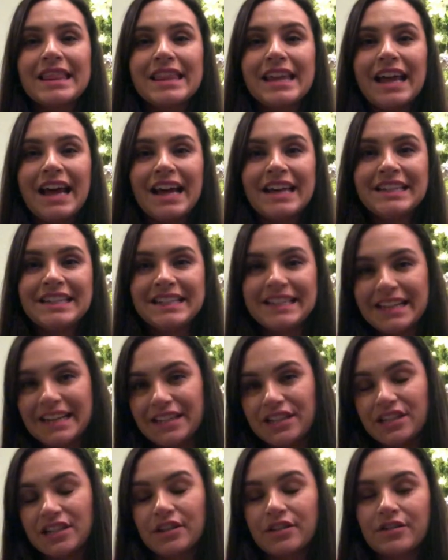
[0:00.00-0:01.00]
that I
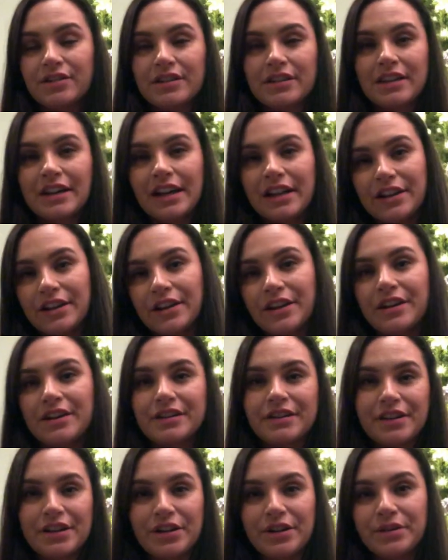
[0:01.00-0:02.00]
decided to color,
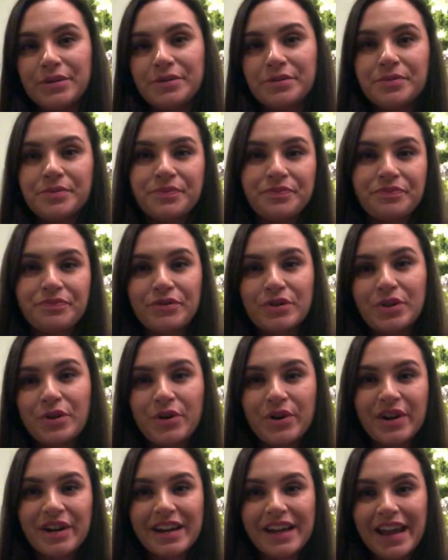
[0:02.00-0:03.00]
you know,
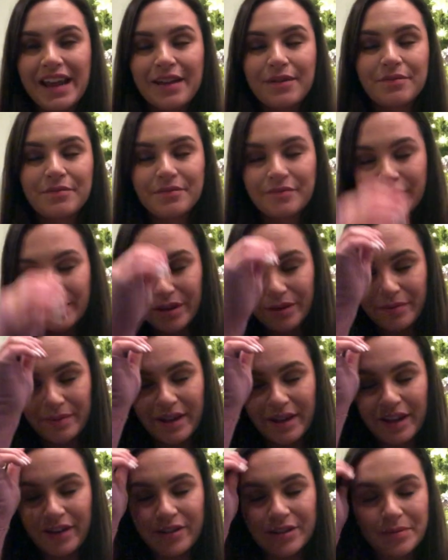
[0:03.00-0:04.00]
coordinate with
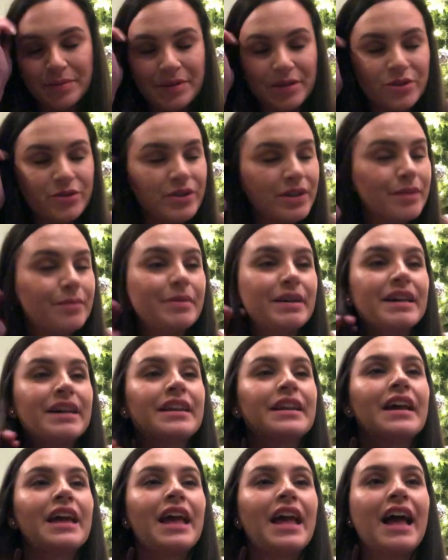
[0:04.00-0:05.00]
my Christmas tree, but
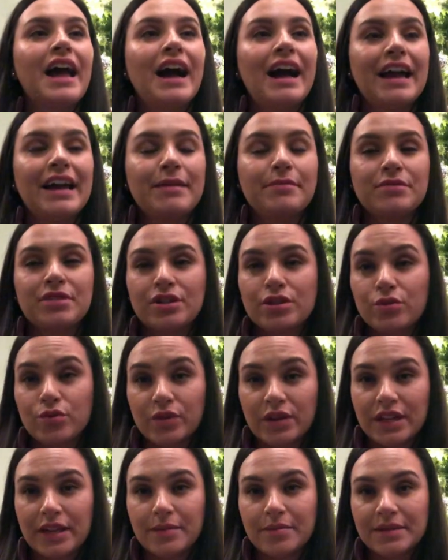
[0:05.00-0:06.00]
I am just
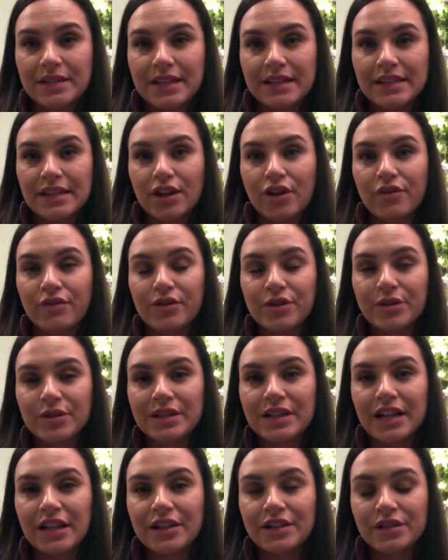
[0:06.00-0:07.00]
really obsessing over those
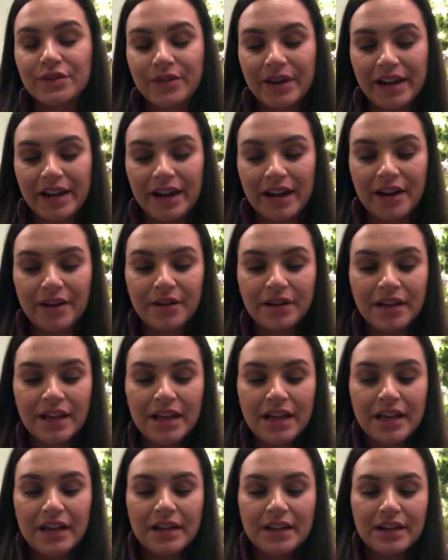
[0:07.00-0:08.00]
colors right now.
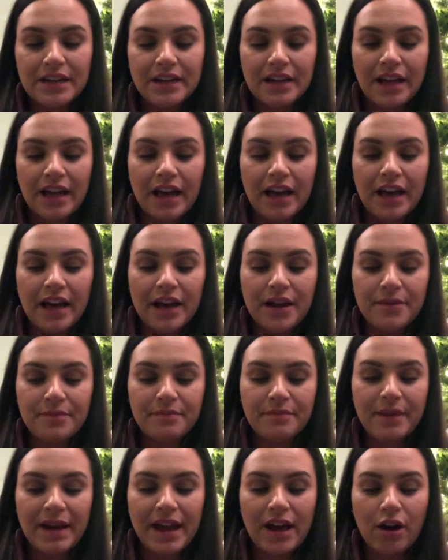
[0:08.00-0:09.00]

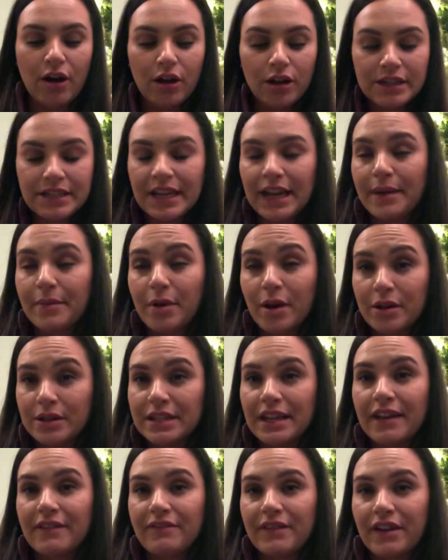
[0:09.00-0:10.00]
My
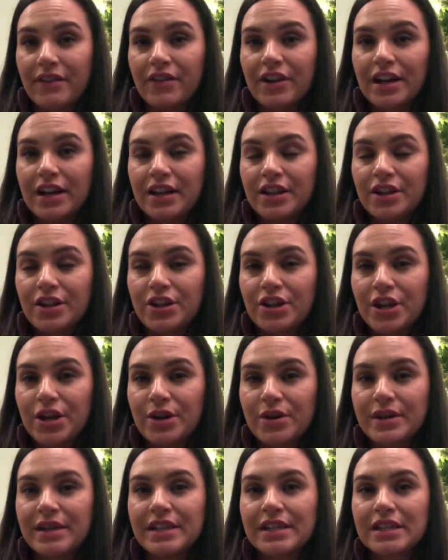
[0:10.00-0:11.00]
all-time favorite color
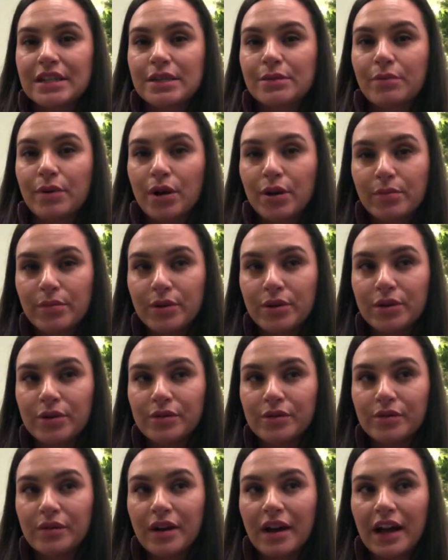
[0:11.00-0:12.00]
though is
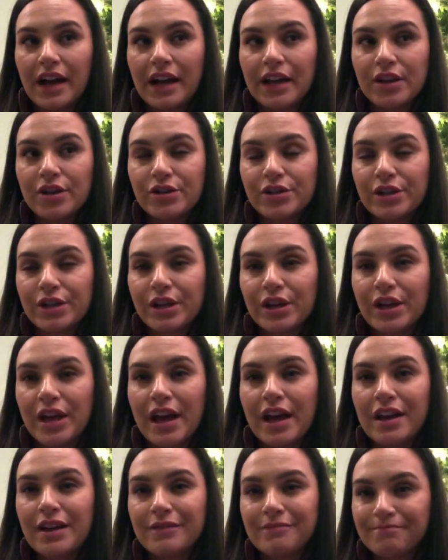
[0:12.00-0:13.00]
purple.
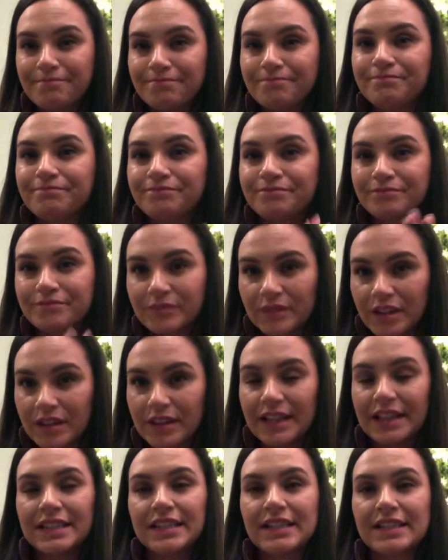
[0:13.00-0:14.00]

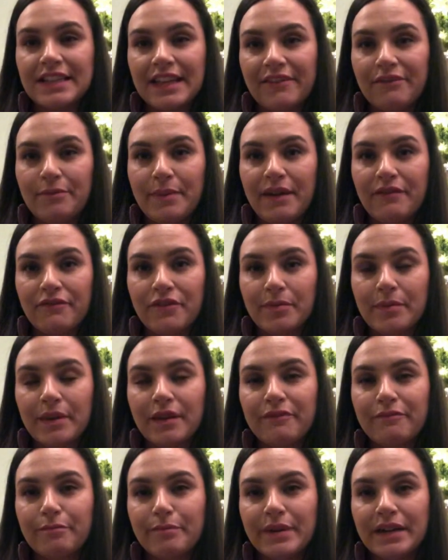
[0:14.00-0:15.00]
That's a safe bet for
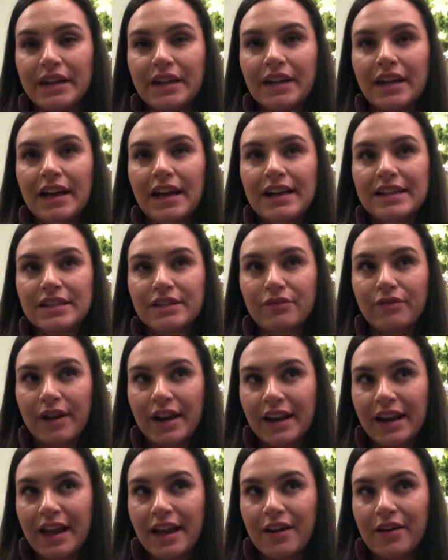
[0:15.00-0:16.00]
me, but as of
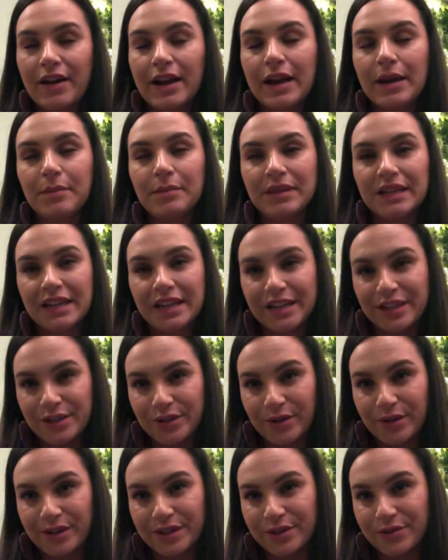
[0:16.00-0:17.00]
right now, I am leaning
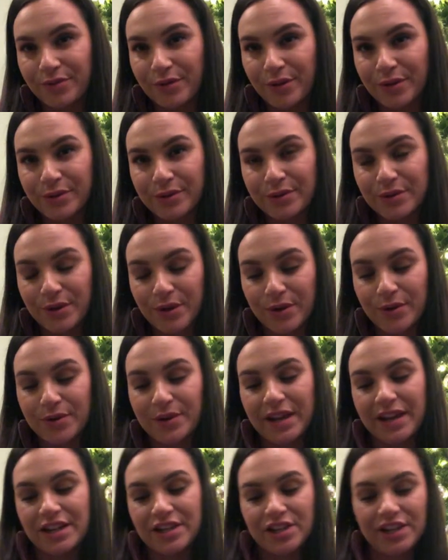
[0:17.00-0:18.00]
towards rose gold
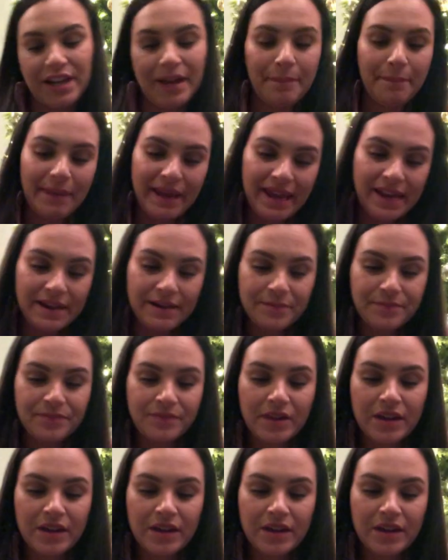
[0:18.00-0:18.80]
and champagne.